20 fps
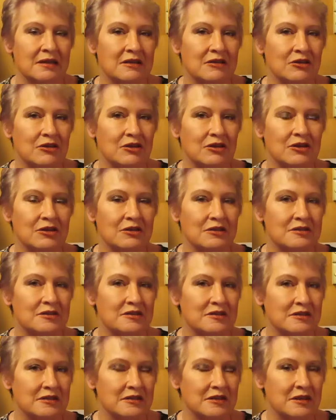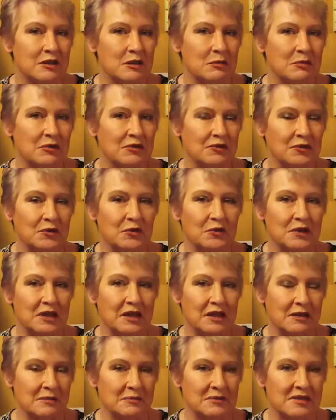It hurts before
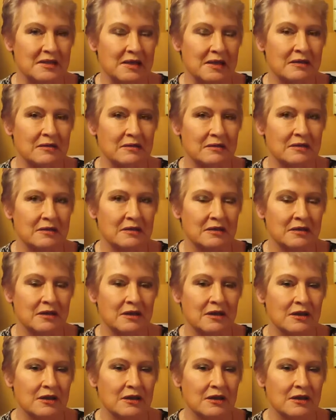it comes out.